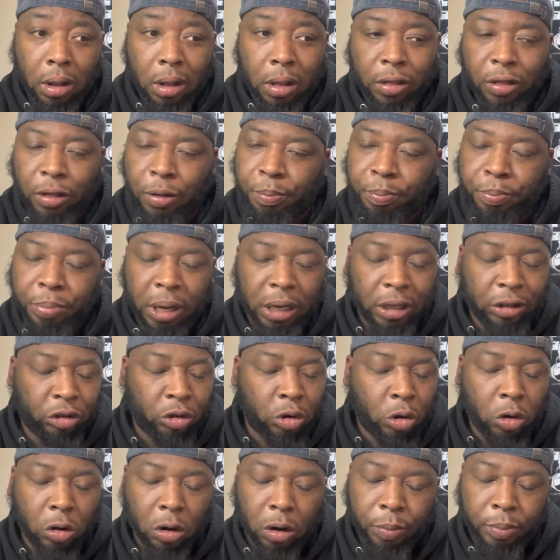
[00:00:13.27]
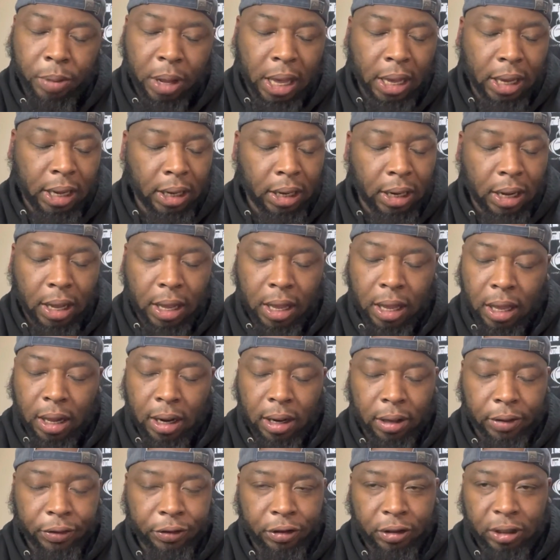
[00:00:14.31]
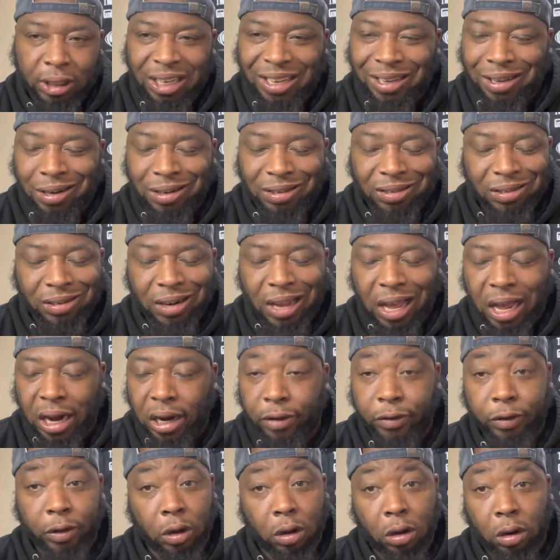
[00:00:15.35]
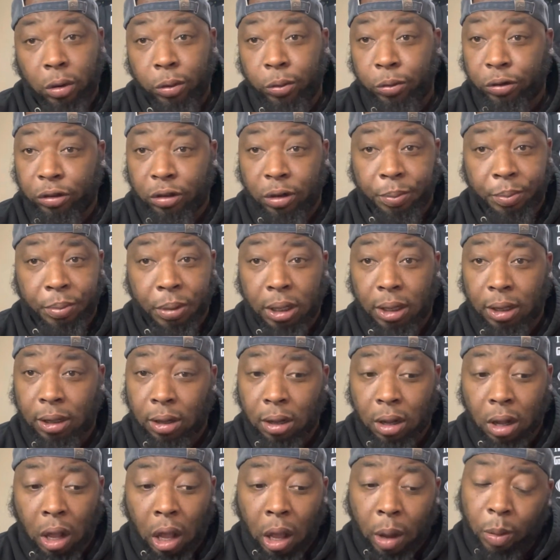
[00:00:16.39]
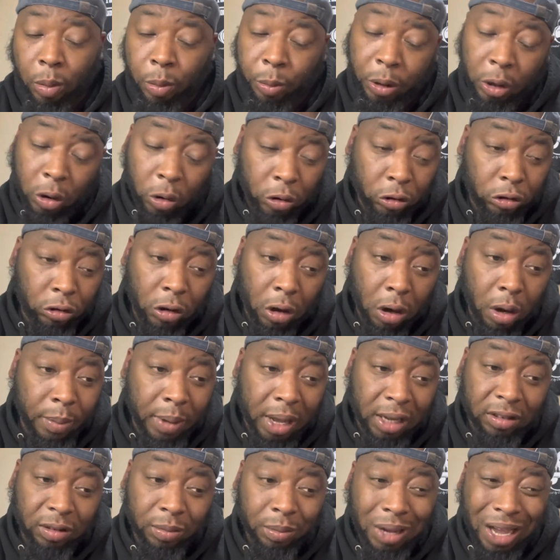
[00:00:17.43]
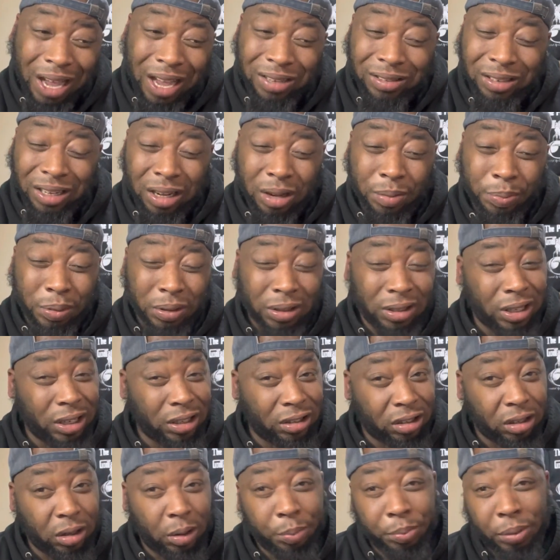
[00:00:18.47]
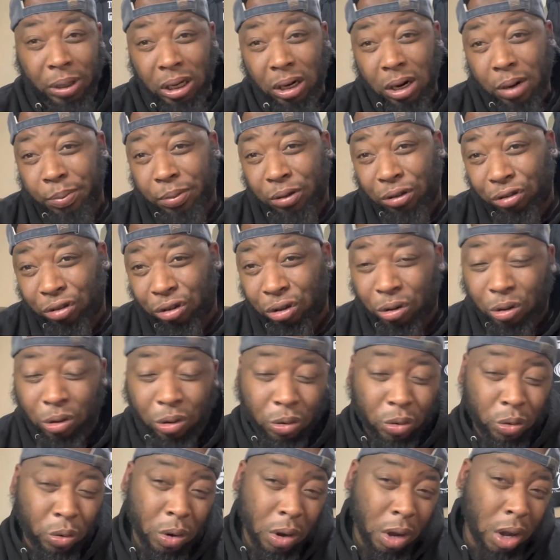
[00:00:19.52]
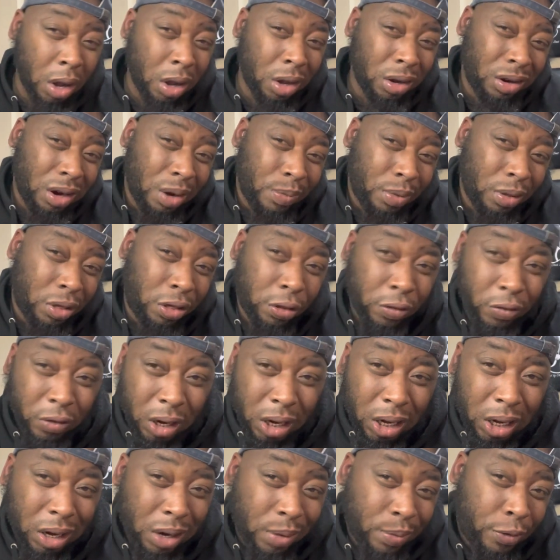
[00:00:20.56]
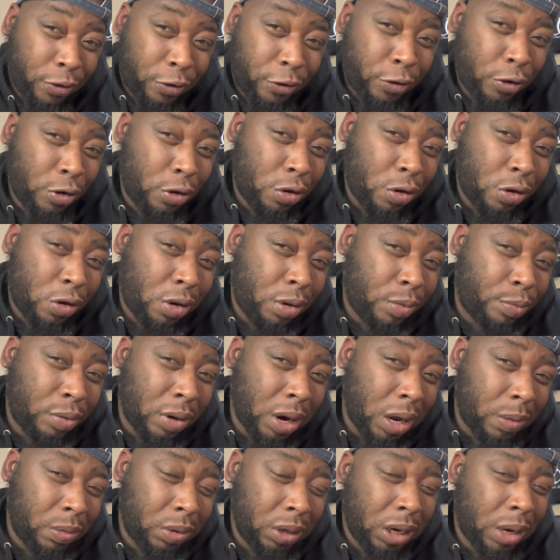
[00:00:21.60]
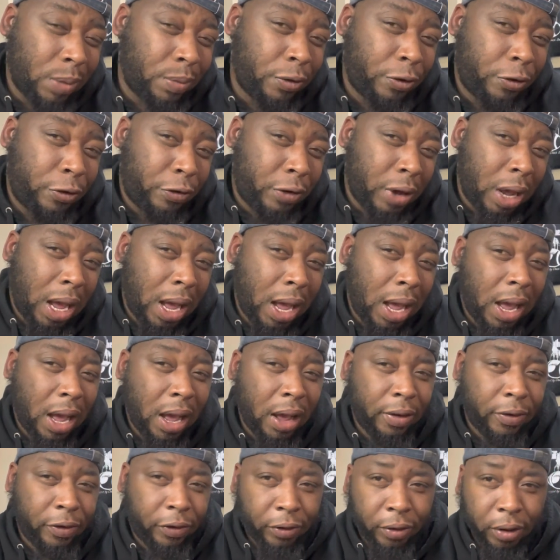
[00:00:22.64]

the best quarterback in the NFC, and it's not even close to me. We're going to talk about some guys that could potentially be number two, number three, number four, probably number five.